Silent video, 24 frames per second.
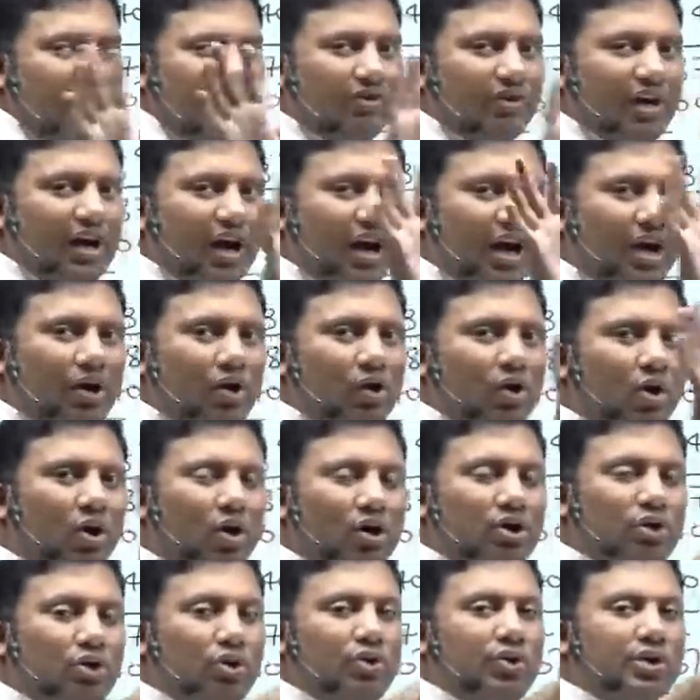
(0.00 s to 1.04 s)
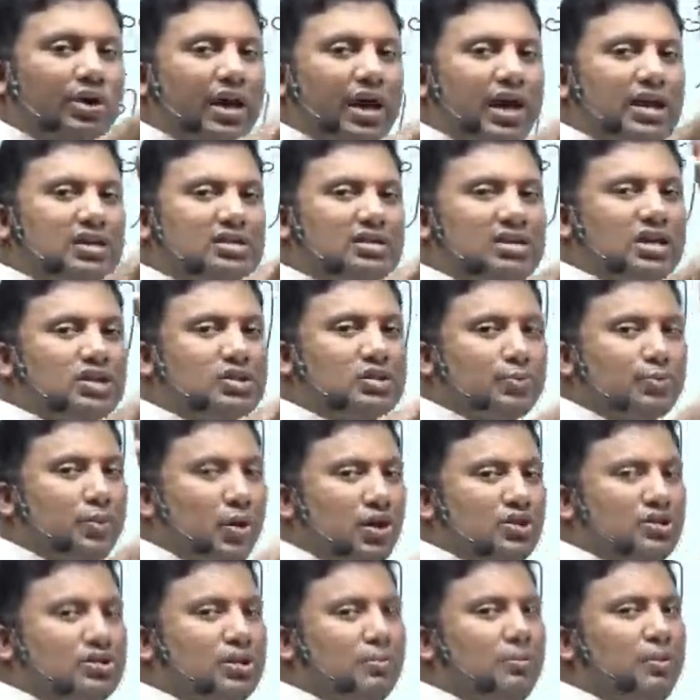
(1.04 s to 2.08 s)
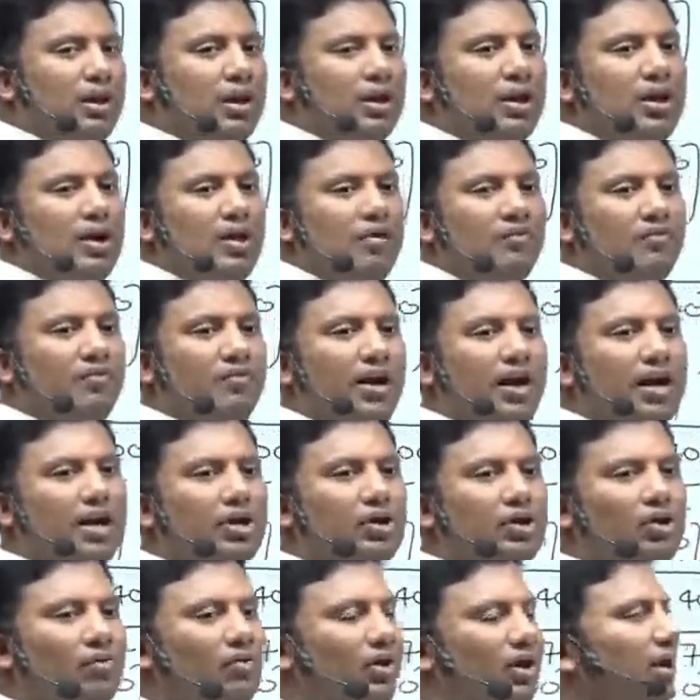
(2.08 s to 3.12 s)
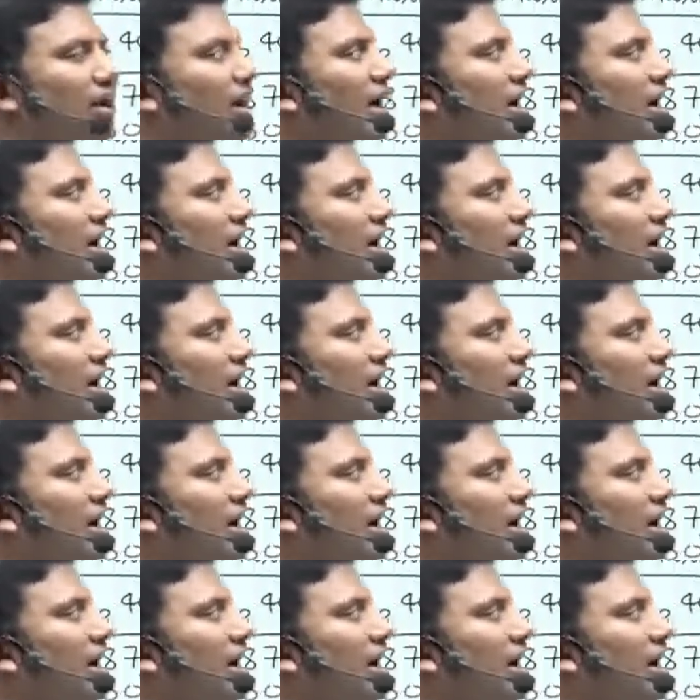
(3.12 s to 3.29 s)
There are no two cases possible where you will